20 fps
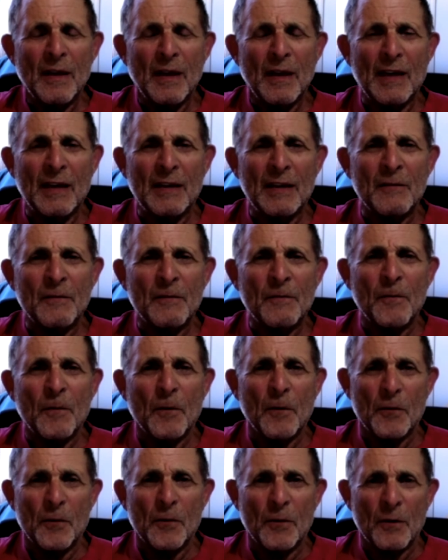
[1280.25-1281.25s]
and
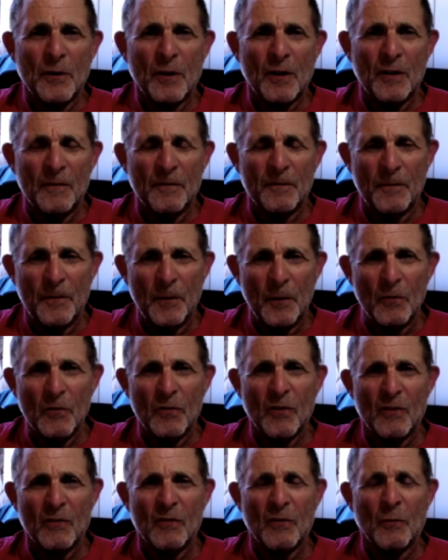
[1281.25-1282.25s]
further
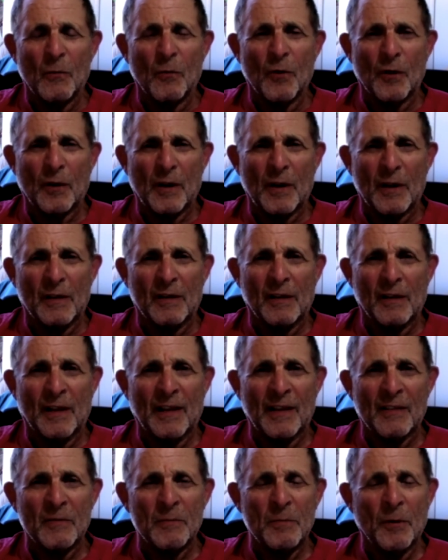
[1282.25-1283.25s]
confuses the working class,